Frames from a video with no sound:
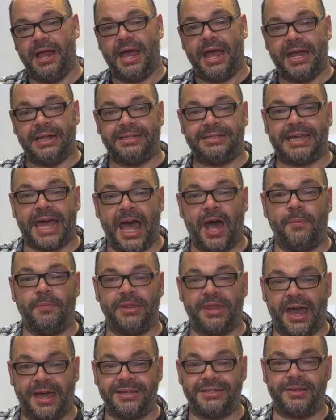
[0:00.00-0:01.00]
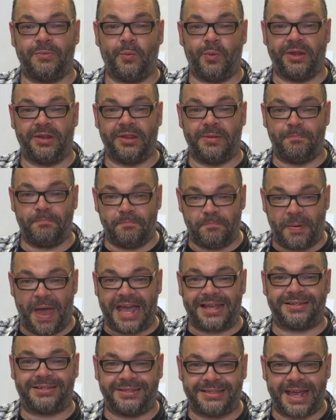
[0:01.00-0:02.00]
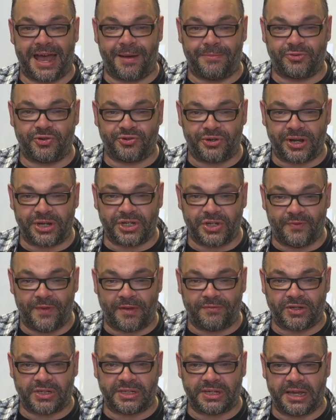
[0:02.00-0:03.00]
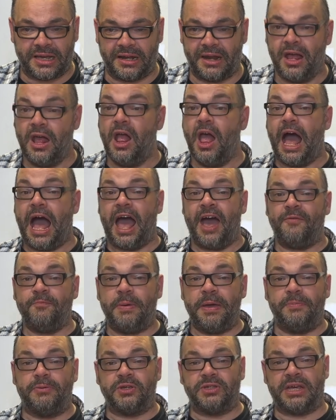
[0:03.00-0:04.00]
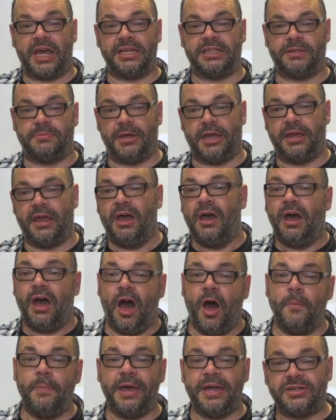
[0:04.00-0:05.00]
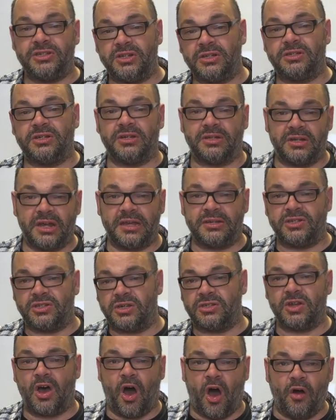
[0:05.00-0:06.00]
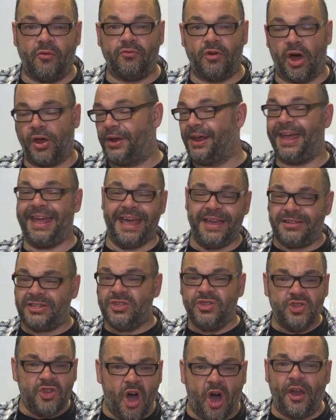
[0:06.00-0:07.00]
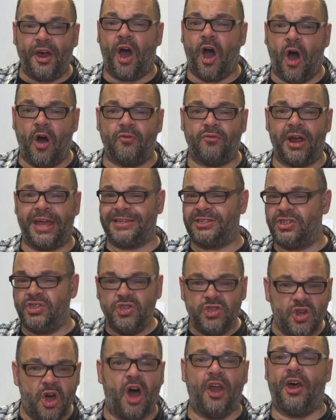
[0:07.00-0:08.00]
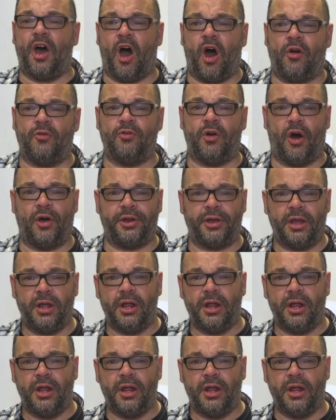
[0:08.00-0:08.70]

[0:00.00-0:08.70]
and tell me that isn't one of the best damn tricks you've ever seen. I have people say to me, oh, but it's just a, it's just a hot rod. It's not a hot rod. It's not a hot rod.